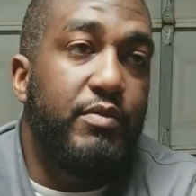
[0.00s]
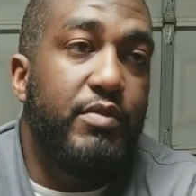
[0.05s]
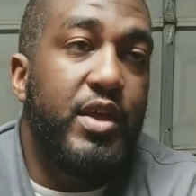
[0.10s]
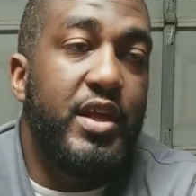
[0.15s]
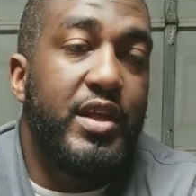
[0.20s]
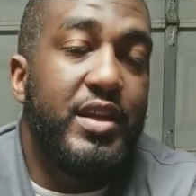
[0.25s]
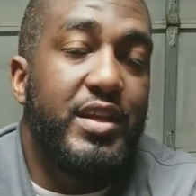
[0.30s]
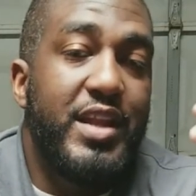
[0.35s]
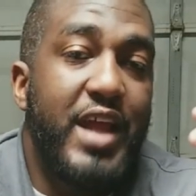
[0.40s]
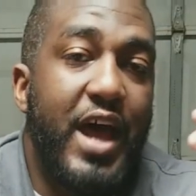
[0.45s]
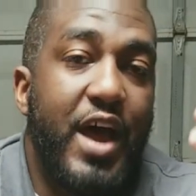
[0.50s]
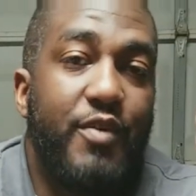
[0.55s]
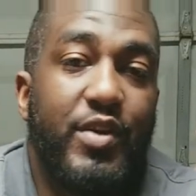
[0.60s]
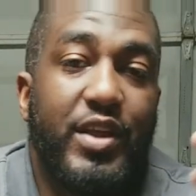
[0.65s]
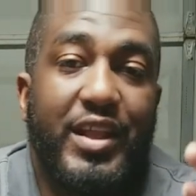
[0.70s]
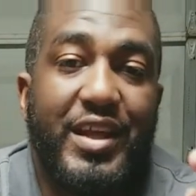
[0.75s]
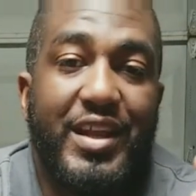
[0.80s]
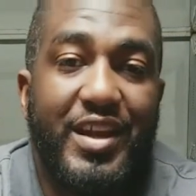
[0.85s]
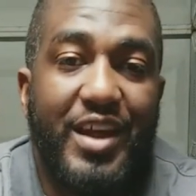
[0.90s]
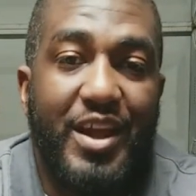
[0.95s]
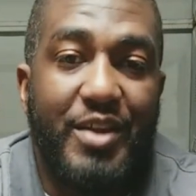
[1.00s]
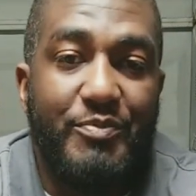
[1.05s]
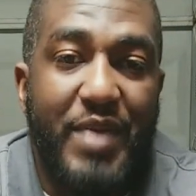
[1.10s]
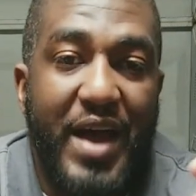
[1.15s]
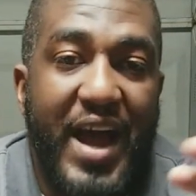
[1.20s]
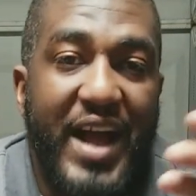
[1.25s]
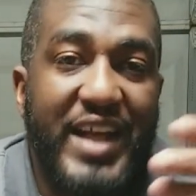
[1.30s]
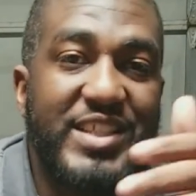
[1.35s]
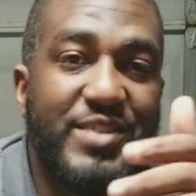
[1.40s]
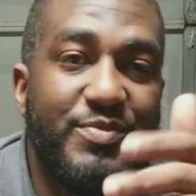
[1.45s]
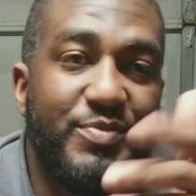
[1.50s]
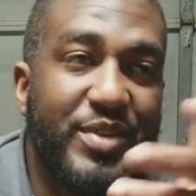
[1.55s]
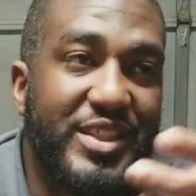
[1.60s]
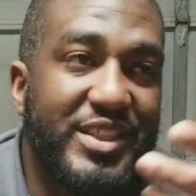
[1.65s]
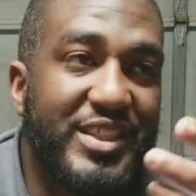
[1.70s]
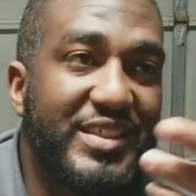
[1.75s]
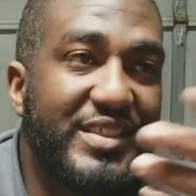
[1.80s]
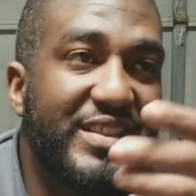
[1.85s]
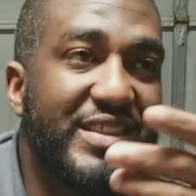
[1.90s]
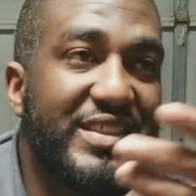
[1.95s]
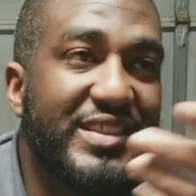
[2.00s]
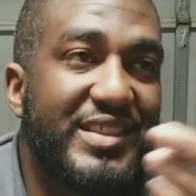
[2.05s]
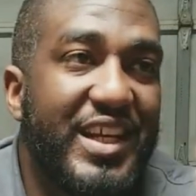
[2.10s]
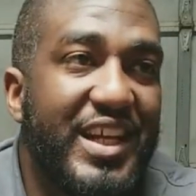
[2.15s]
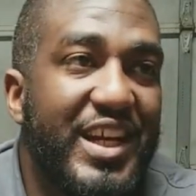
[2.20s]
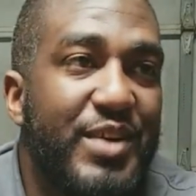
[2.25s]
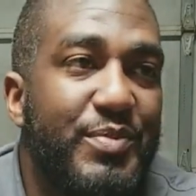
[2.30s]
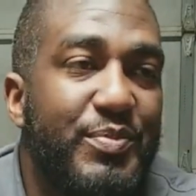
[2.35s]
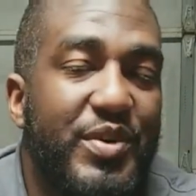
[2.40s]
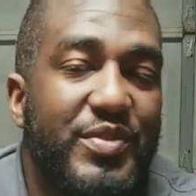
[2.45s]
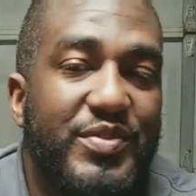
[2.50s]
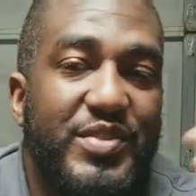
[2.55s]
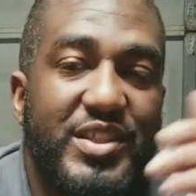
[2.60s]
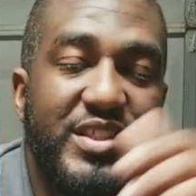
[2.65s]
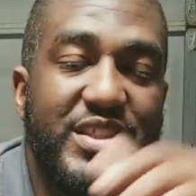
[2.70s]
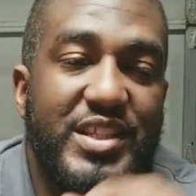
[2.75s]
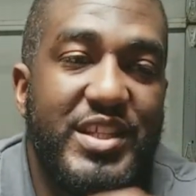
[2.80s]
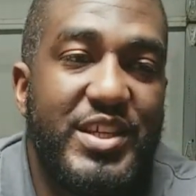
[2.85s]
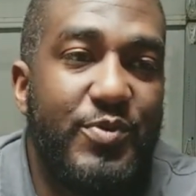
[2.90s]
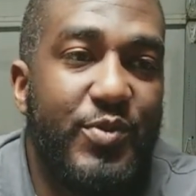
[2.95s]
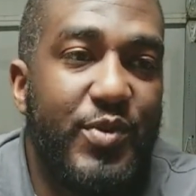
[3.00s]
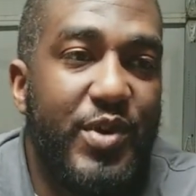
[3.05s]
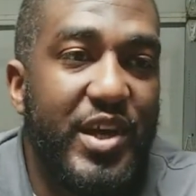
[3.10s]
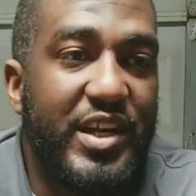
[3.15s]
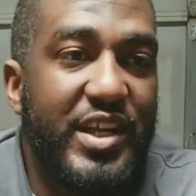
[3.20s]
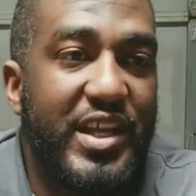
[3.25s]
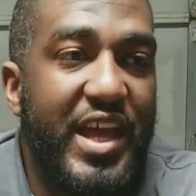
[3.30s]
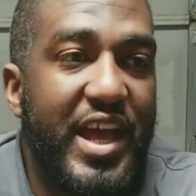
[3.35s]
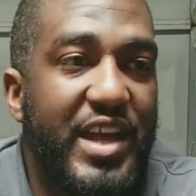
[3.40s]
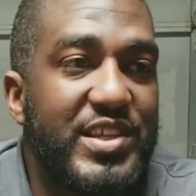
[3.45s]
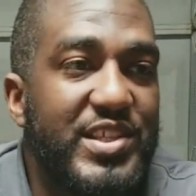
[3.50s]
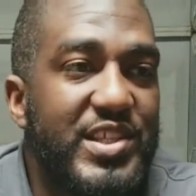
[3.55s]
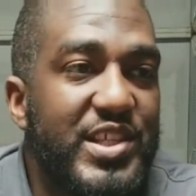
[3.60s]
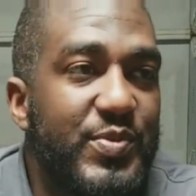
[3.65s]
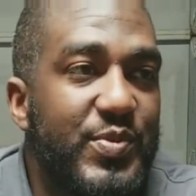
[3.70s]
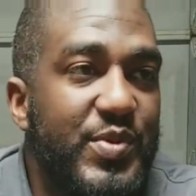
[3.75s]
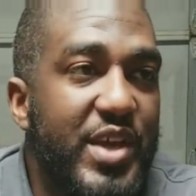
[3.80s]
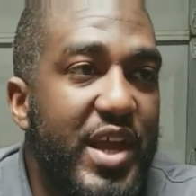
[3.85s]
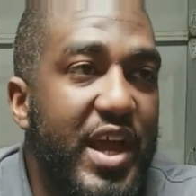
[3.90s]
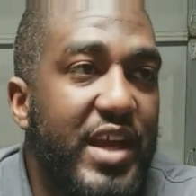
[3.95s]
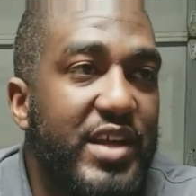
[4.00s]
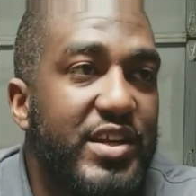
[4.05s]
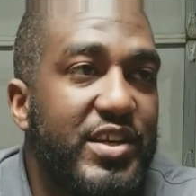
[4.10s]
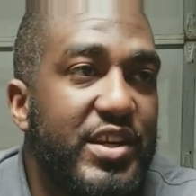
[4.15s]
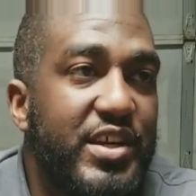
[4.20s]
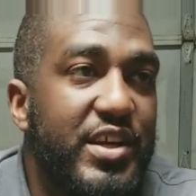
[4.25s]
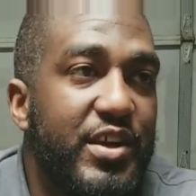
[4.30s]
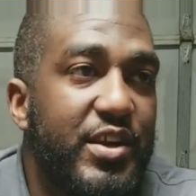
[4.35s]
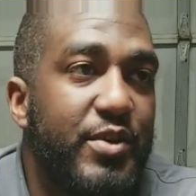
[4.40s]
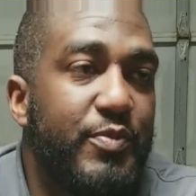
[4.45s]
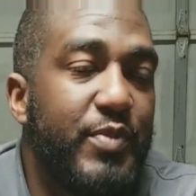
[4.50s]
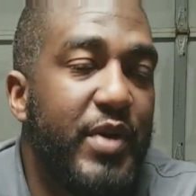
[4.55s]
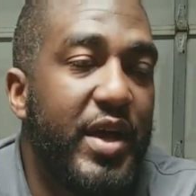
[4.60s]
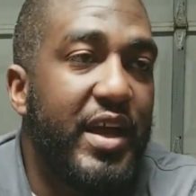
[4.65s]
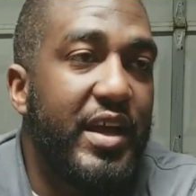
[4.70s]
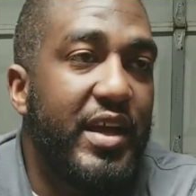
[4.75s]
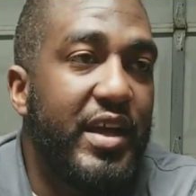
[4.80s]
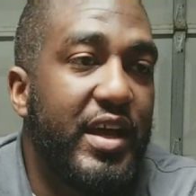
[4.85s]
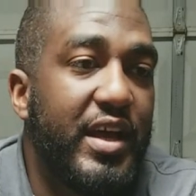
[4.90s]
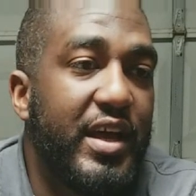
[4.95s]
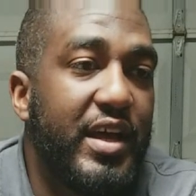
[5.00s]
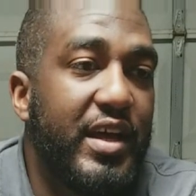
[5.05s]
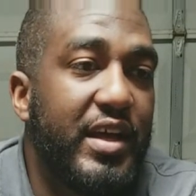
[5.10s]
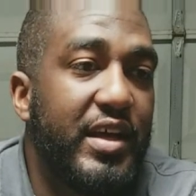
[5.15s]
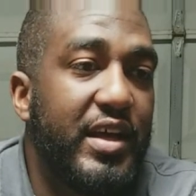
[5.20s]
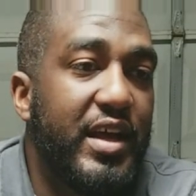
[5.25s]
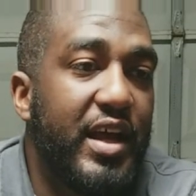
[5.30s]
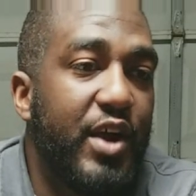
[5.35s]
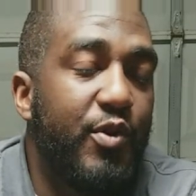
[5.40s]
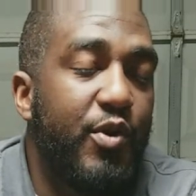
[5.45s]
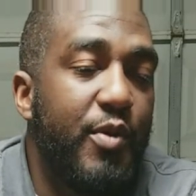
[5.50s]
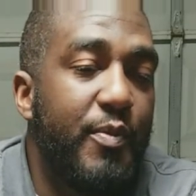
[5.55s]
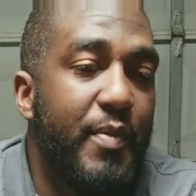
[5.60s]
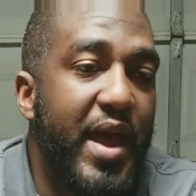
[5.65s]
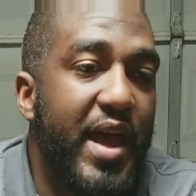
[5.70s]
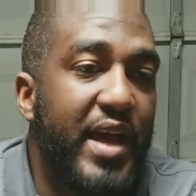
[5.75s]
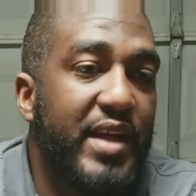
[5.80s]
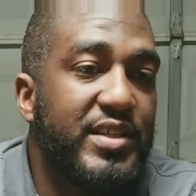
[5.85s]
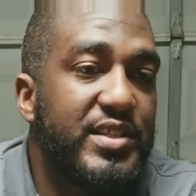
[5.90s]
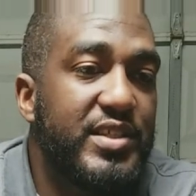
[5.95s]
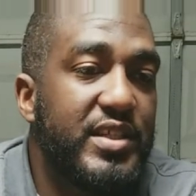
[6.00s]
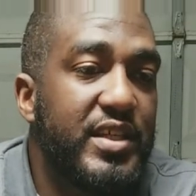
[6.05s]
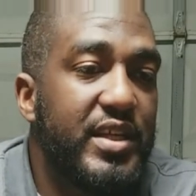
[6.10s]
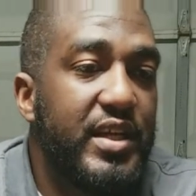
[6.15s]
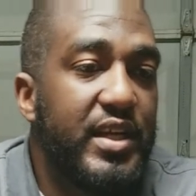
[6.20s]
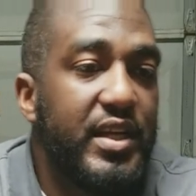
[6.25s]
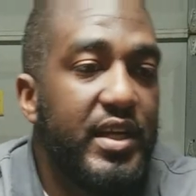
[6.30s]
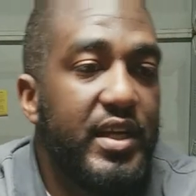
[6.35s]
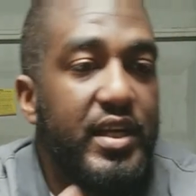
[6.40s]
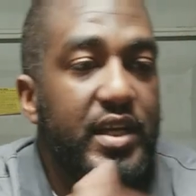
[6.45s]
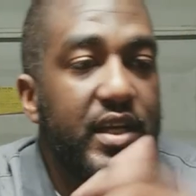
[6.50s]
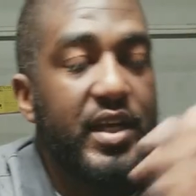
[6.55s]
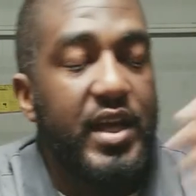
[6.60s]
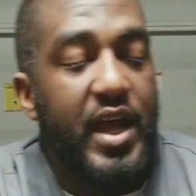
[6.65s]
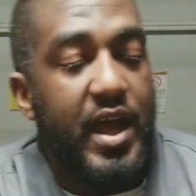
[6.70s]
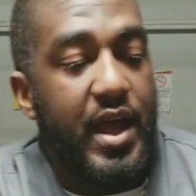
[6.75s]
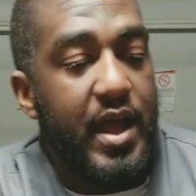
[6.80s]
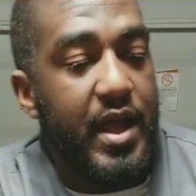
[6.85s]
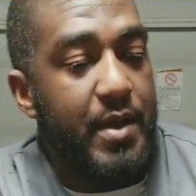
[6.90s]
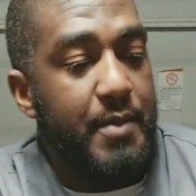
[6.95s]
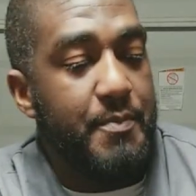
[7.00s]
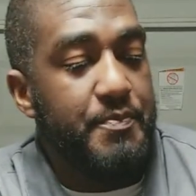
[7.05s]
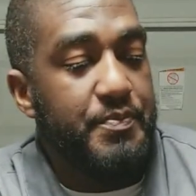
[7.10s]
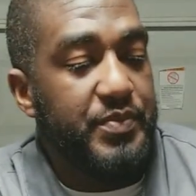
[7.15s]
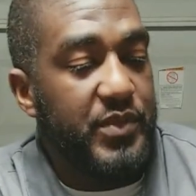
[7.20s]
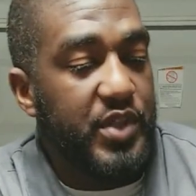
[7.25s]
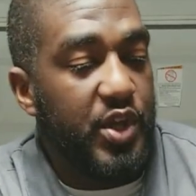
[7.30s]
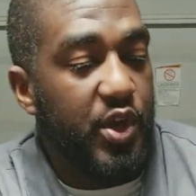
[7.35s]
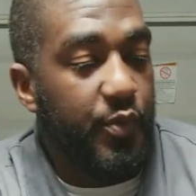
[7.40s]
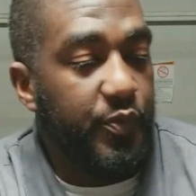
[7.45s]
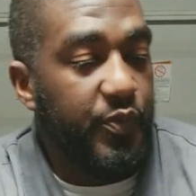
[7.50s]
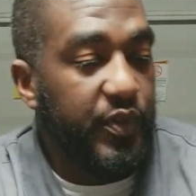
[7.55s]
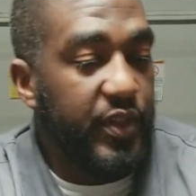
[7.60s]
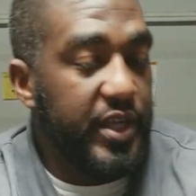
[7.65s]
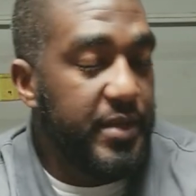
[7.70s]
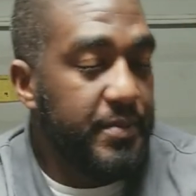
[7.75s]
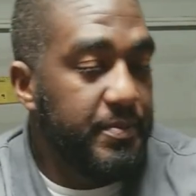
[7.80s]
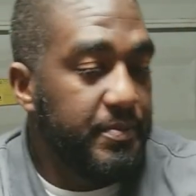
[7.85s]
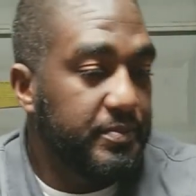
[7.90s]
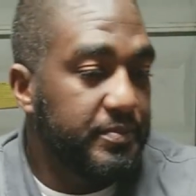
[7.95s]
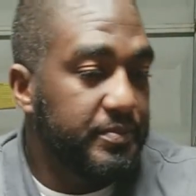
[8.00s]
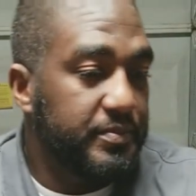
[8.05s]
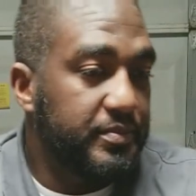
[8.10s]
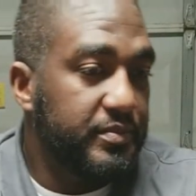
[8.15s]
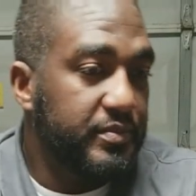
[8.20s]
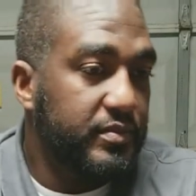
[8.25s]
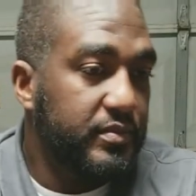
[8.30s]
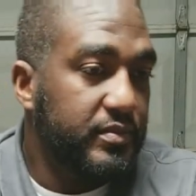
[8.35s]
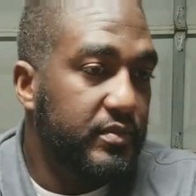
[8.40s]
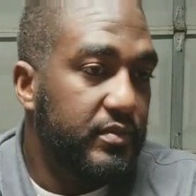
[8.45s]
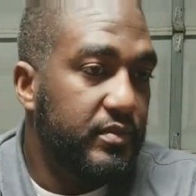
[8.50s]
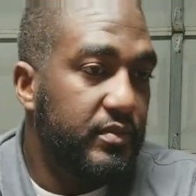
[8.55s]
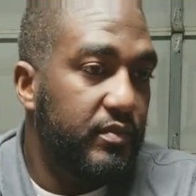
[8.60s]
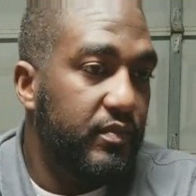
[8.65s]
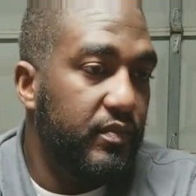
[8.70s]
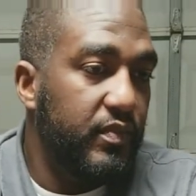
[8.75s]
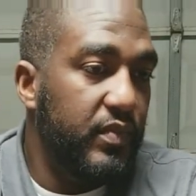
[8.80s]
you know, and not really an unboxing, but just the setup of the T1 calcium reactor here by Aquamax. Hopefully